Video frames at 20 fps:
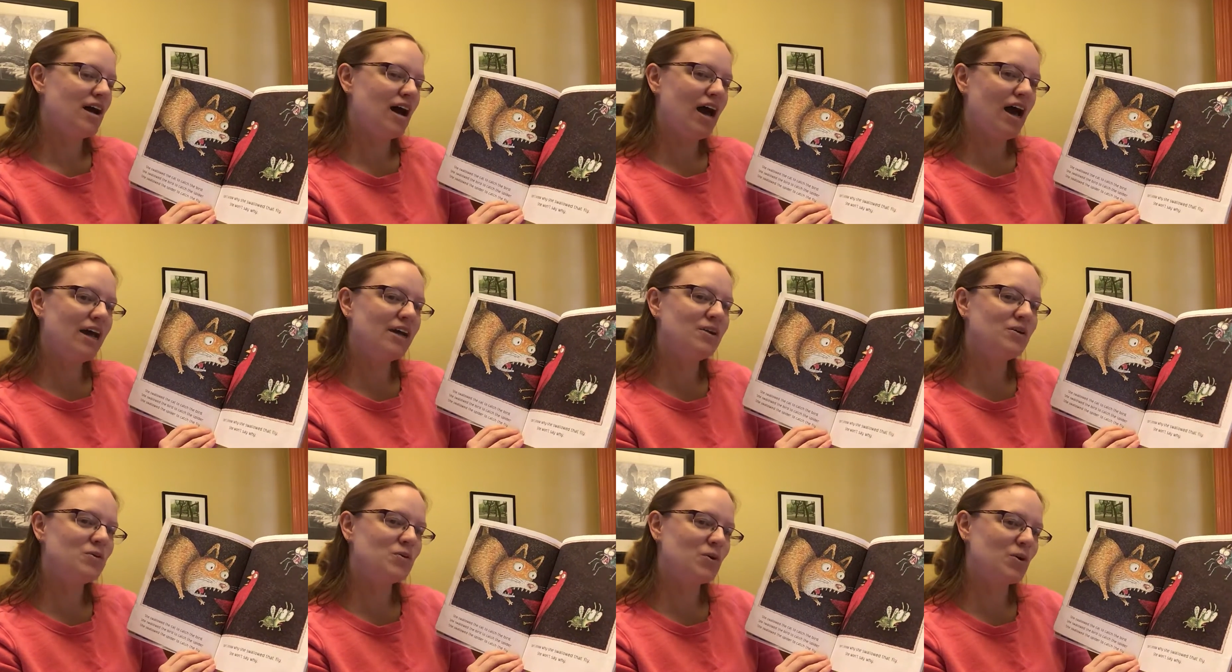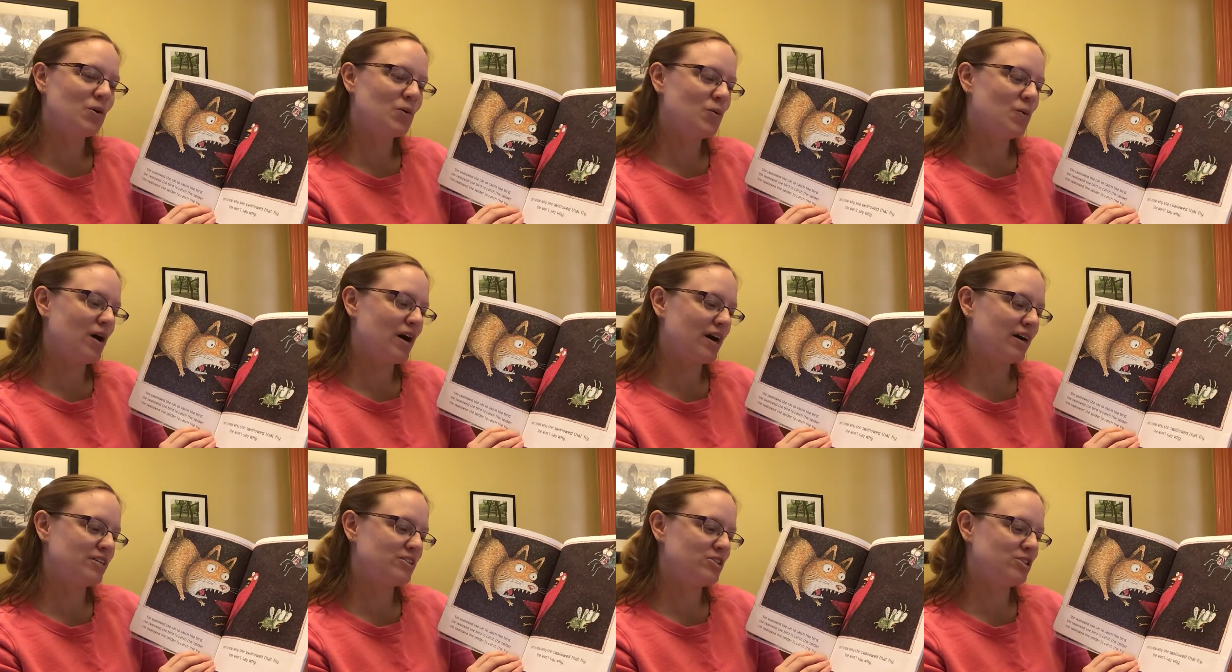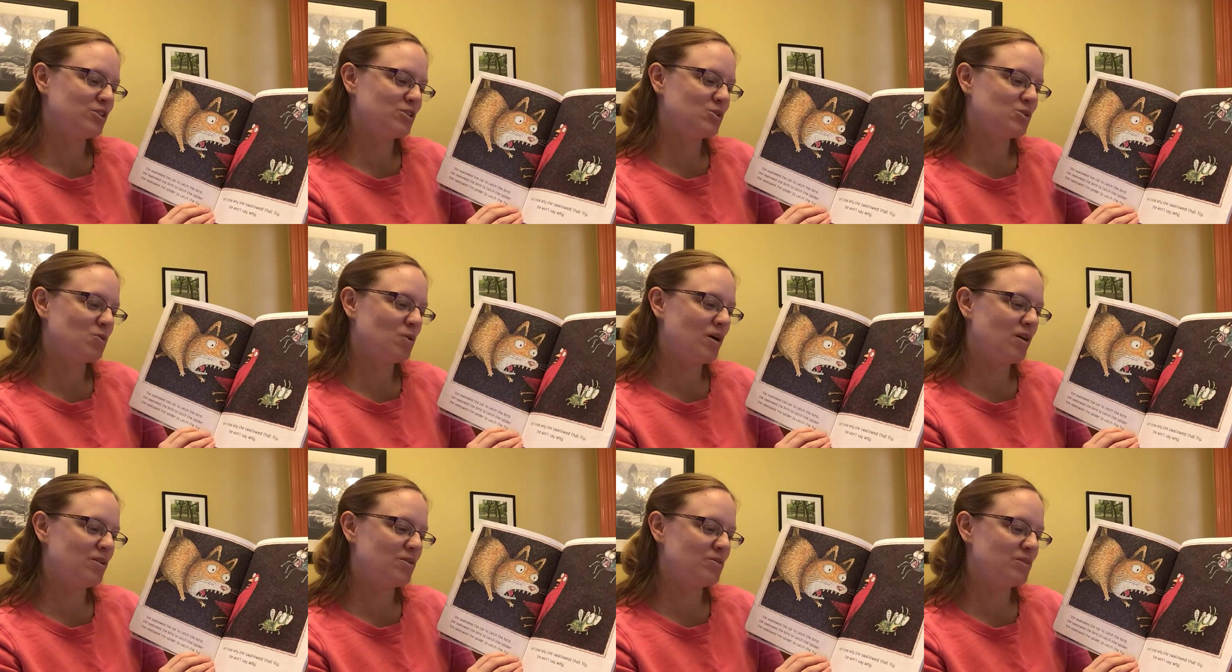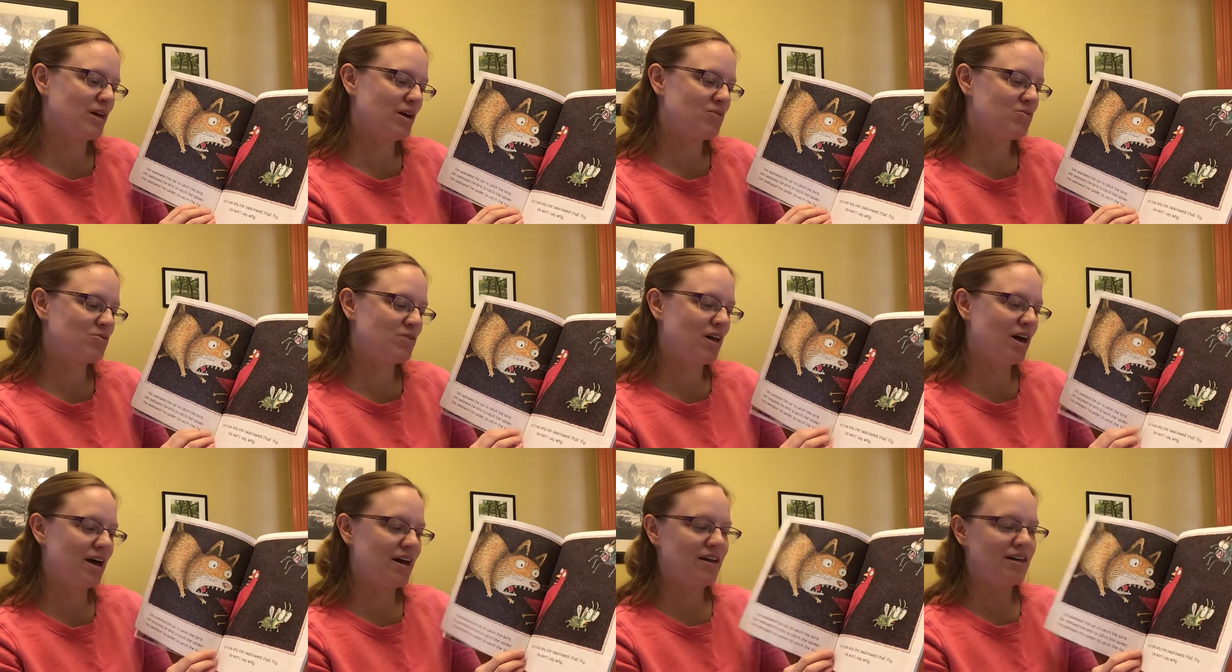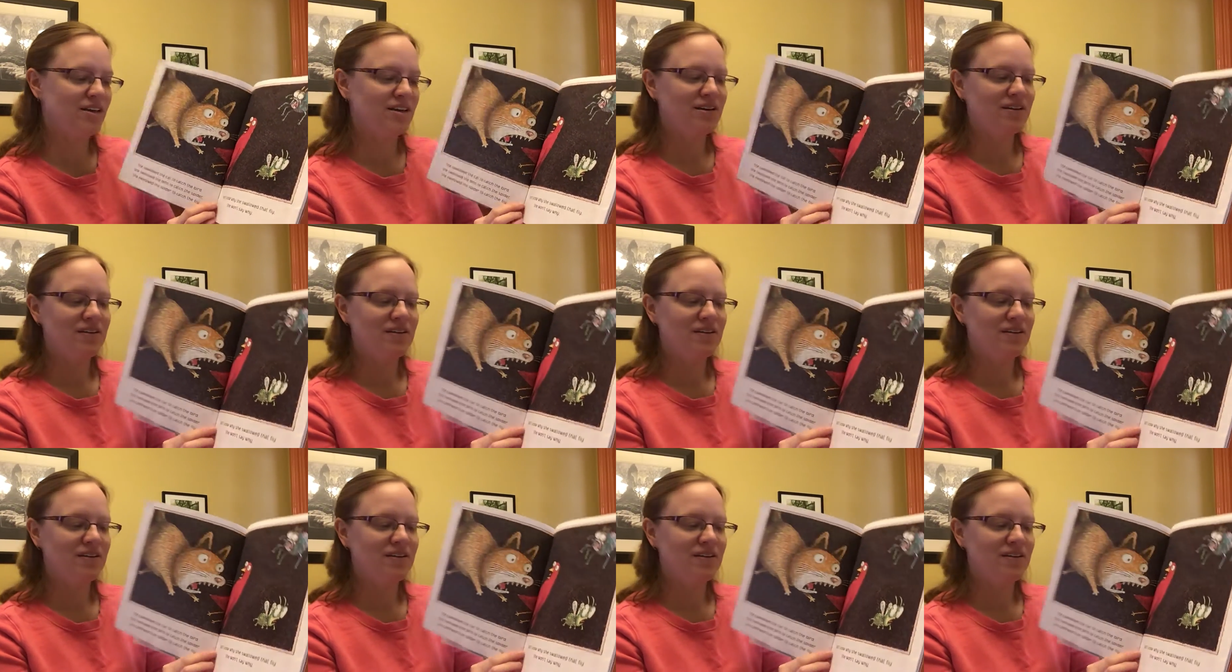I don't know why she swallowed that fly.